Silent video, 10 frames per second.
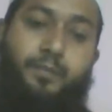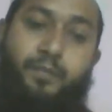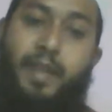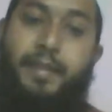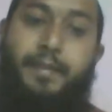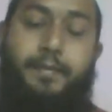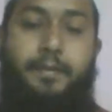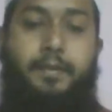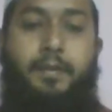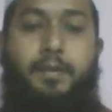
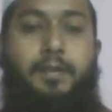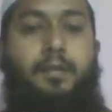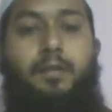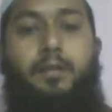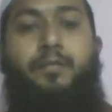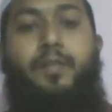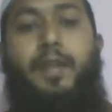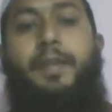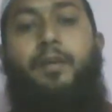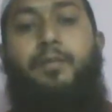
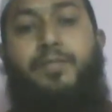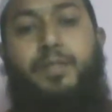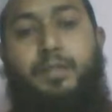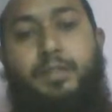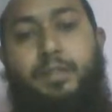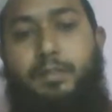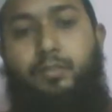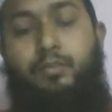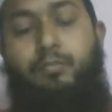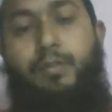flying objects he
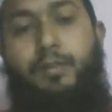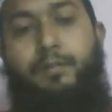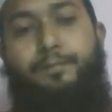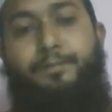discovered,